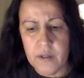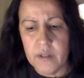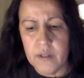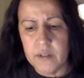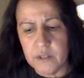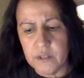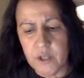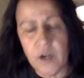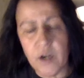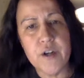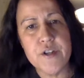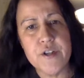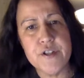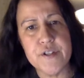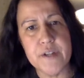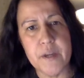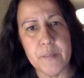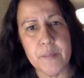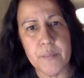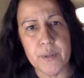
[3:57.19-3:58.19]
Large
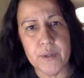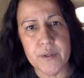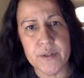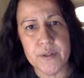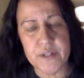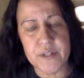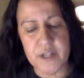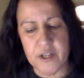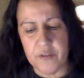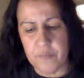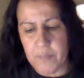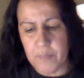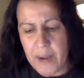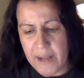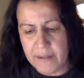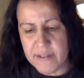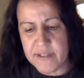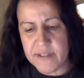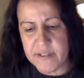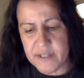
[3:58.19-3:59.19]
numbers of
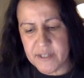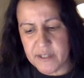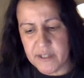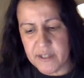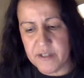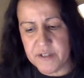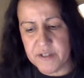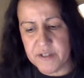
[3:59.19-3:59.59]
Palestinian